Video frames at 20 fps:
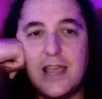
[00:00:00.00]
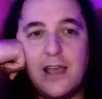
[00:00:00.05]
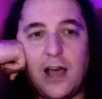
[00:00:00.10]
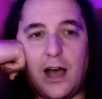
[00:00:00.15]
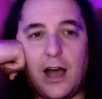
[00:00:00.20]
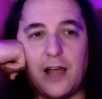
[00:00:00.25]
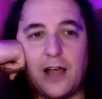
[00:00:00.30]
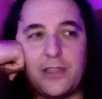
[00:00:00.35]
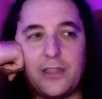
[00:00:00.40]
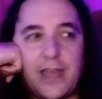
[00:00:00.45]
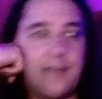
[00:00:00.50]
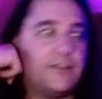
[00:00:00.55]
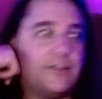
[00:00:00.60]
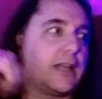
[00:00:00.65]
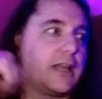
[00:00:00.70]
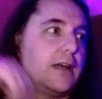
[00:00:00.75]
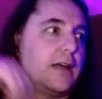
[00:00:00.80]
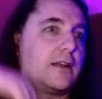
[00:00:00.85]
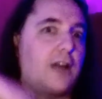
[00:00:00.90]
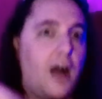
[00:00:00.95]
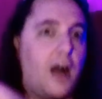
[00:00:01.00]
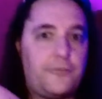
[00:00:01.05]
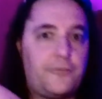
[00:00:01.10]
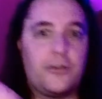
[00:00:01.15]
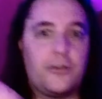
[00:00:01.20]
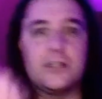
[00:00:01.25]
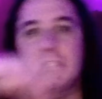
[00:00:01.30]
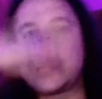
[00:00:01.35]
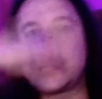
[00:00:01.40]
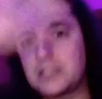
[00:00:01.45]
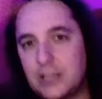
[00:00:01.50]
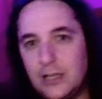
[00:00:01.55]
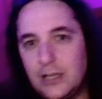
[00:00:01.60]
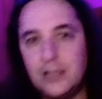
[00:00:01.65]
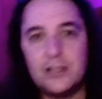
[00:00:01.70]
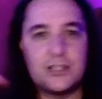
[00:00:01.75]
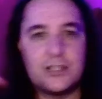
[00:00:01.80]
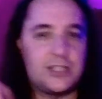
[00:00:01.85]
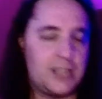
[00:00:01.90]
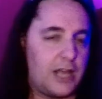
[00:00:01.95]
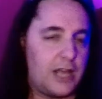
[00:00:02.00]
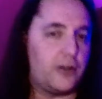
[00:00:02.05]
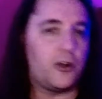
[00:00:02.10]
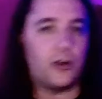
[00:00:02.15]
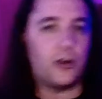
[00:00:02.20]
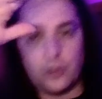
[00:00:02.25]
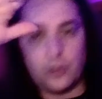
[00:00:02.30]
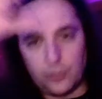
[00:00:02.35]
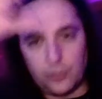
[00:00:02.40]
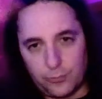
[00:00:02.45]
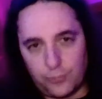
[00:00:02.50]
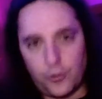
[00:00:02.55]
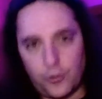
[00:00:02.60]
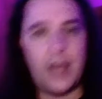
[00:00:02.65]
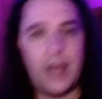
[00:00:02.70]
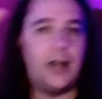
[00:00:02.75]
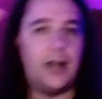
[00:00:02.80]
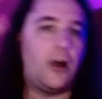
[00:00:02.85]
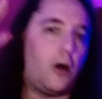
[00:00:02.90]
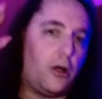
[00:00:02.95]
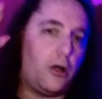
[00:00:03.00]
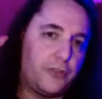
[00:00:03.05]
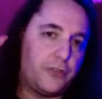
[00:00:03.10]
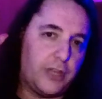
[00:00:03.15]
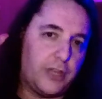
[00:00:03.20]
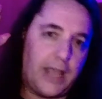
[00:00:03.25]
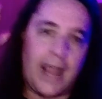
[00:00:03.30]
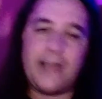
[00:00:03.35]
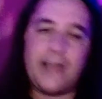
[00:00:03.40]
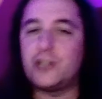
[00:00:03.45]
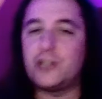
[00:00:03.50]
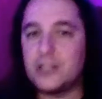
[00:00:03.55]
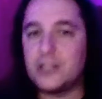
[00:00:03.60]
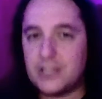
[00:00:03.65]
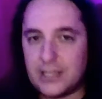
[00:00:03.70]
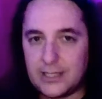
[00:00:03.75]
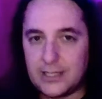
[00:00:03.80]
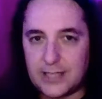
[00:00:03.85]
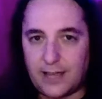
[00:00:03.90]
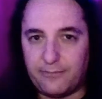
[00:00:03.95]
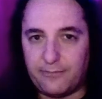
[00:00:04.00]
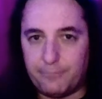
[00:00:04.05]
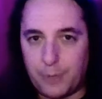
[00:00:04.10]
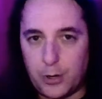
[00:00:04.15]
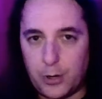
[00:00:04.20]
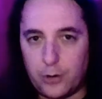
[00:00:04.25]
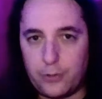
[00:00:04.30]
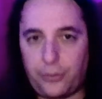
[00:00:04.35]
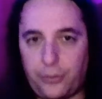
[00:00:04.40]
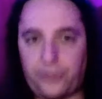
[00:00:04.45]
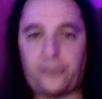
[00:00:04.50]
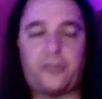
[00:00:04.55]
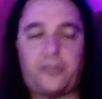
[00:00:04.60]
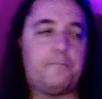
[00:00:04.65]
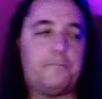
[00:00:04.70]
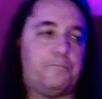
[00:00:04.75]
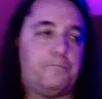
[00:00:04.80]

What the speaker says: they have like a conference center, and all the agencies have booths,